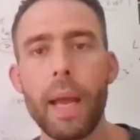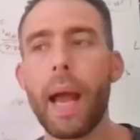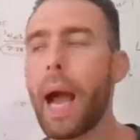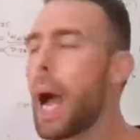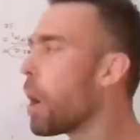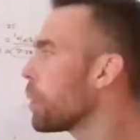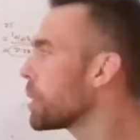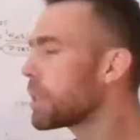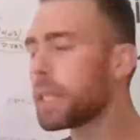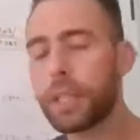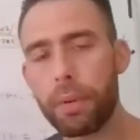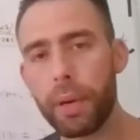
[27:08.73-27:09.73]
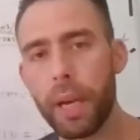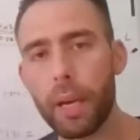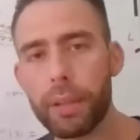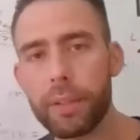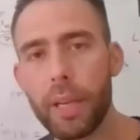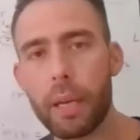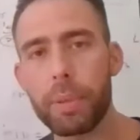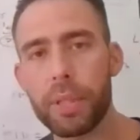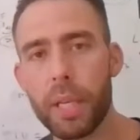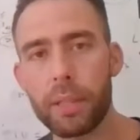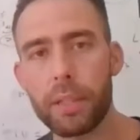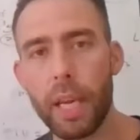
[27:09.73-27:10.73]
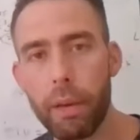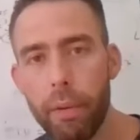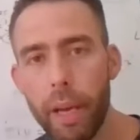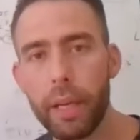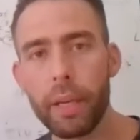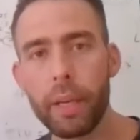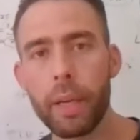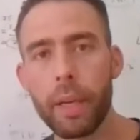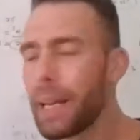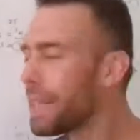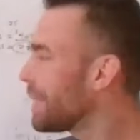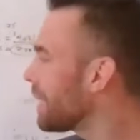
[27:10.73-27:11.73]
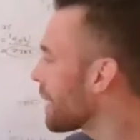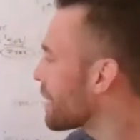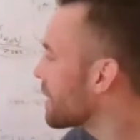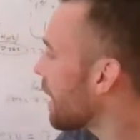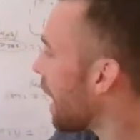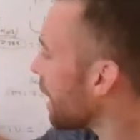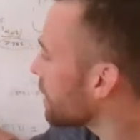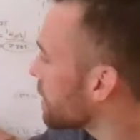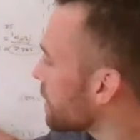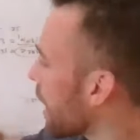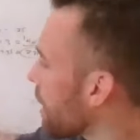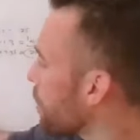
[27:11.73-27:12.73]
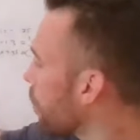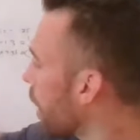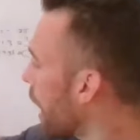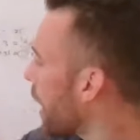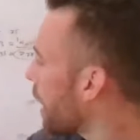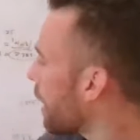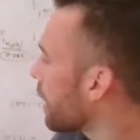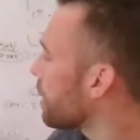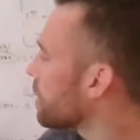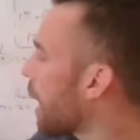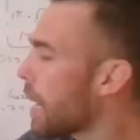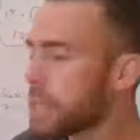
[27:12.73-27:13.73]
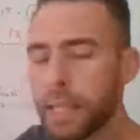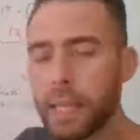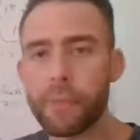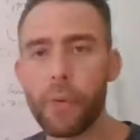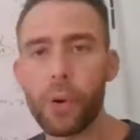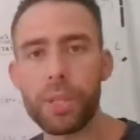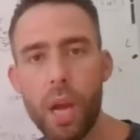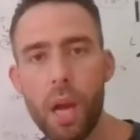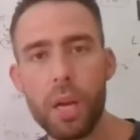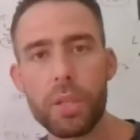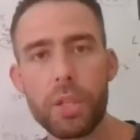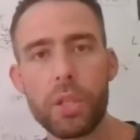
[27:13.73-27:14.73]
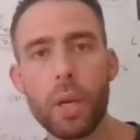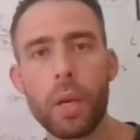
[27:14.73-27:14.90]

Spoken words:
How is this 310% generated? The exact same way as in Forsage.